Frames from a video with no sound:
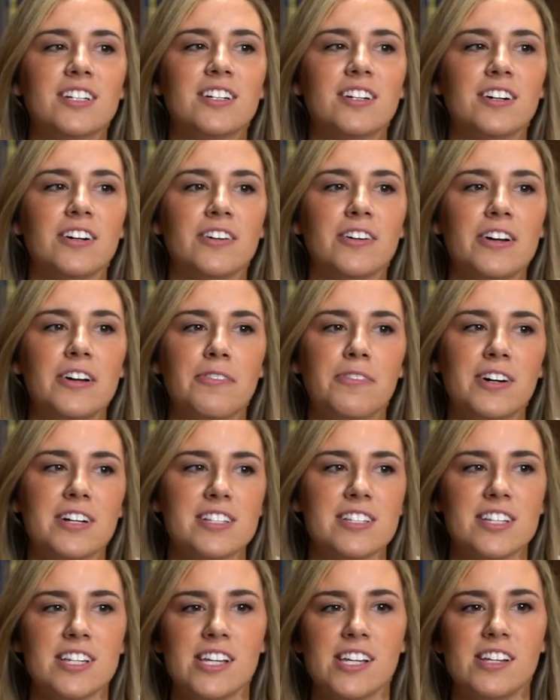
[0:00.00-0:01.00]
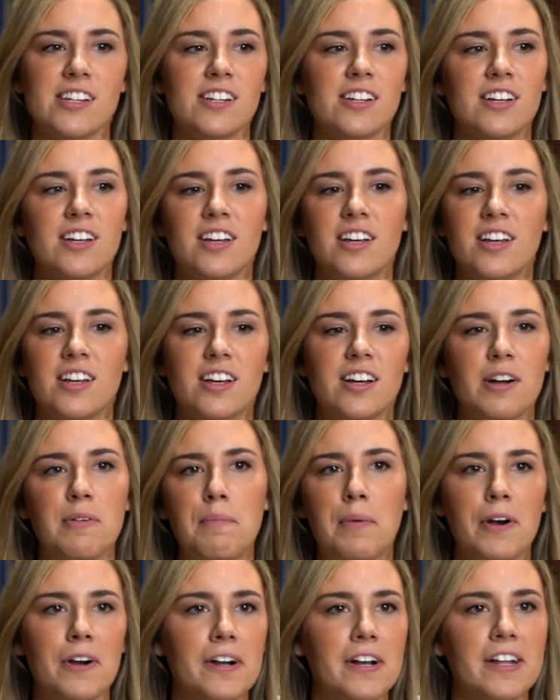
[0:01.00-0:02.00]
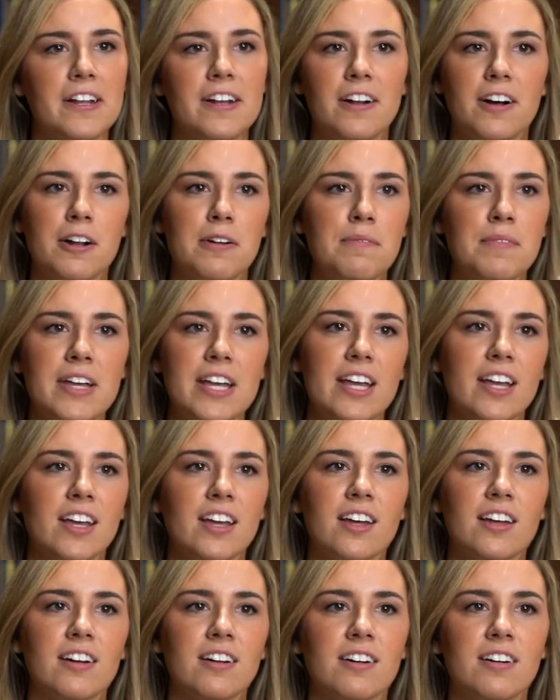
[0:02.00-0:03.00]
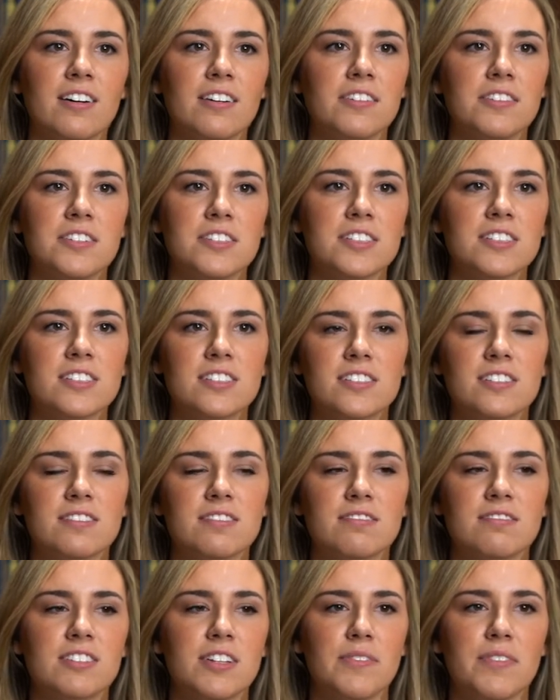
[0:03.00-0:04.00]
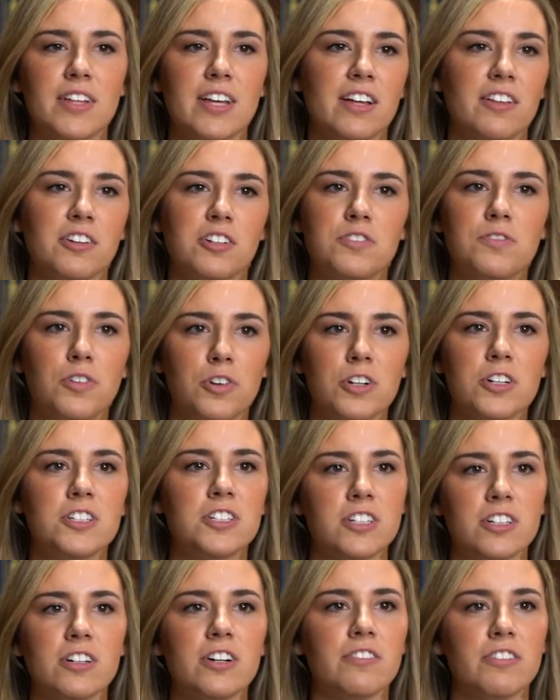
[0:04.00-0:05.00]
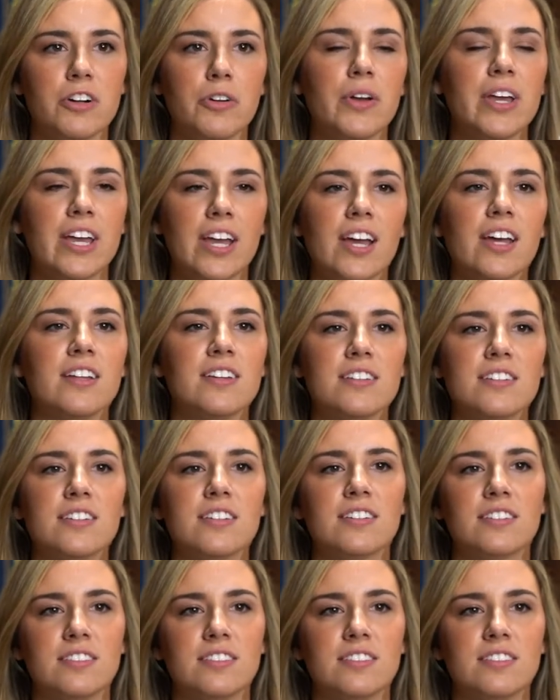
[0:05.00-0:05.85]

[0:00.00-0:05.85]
So it wasn't a burden on me at all. It was something I looked forward to every weekend.